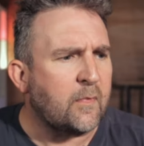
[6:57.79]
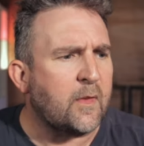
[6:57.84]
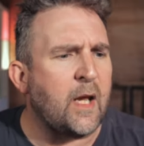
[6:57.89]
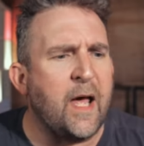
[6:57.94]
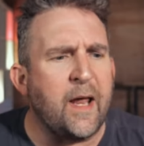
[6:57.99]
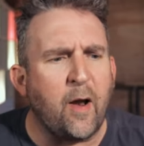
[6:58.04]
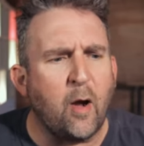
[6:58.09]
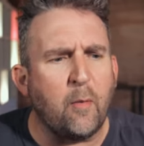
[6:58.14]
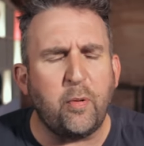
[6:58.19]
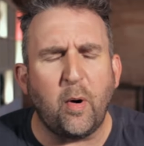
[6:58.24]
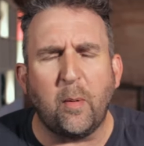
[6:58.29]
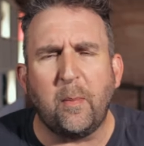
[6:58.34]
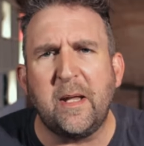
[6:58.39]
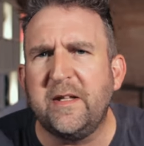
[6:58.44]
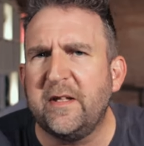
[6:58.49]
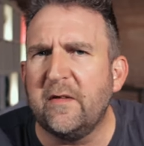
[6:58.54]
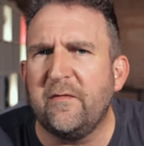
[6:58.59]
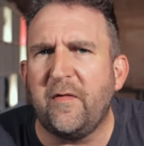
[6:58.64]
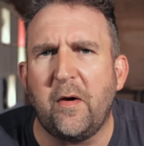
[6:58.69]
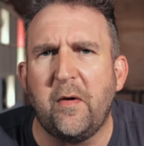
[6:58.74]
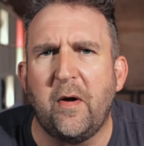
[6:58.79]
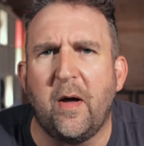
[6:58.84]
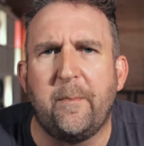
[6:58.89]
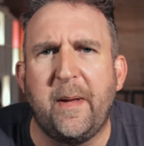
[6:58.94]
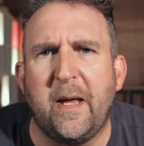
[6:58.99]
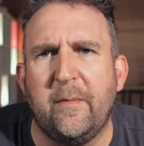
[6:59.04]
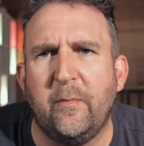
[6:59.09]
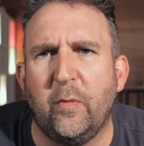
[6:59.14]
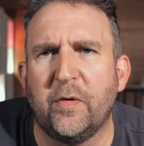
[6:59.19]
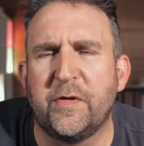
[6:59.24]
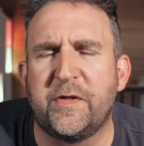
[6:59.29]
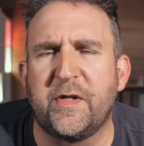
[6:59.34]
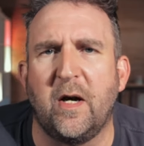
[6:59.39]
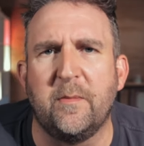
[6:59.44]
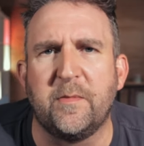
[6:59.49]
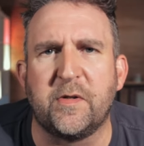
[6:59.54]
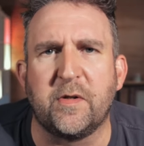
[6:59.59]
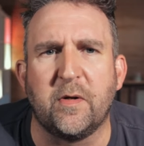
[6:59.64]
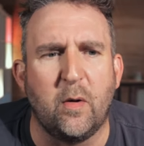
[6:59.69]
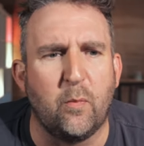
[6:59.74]
And I'll probably devote a bit more
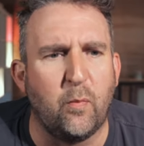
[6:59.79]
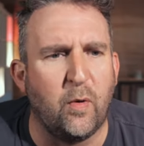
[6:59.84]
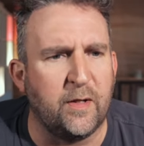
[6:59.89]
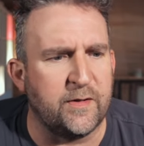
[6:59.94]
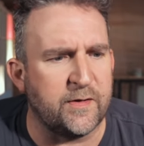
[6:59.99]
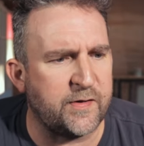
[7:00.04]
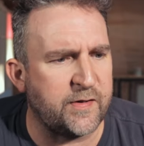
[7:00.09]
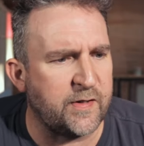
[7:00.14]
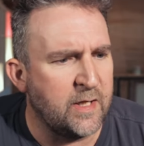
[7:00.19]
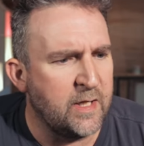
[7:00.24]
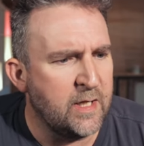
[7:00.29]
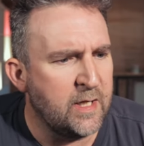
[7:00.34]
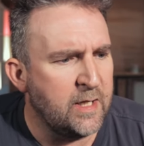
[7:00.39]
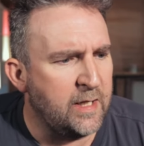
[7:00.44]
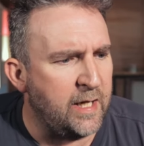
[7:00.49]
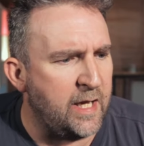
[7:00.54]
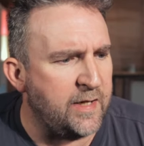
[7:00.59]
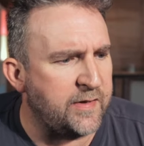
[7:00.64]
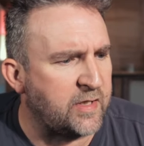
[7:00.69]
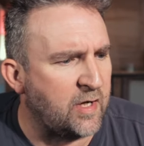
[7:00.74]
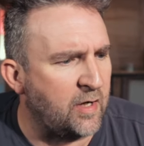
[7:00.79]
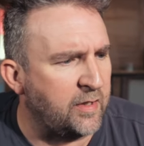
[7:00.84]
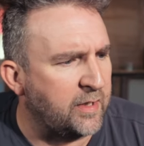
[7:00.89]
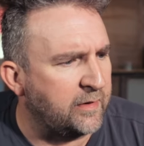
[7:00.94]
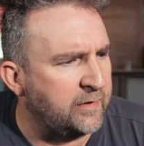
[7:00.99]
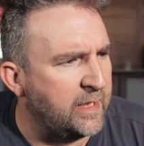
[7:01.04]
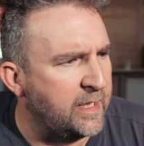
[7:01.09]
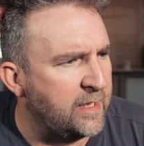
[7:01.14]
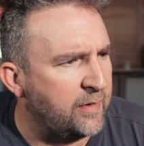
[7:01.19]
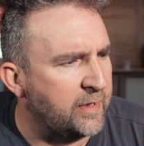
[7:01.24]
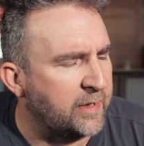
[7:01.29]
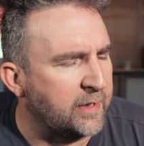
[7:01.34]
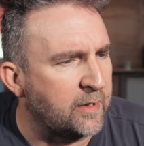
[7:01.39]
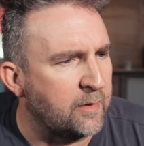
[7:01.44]
time to it once it's kind of nearing